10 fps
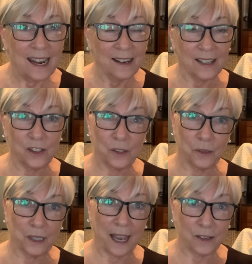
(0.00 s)
Because you
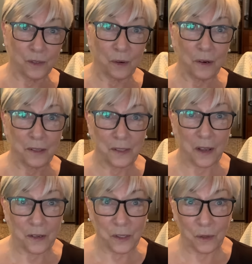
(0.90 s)
know, castor oil is
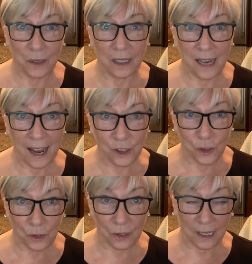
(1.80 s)
also a
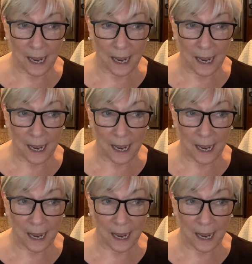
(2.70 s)
natural,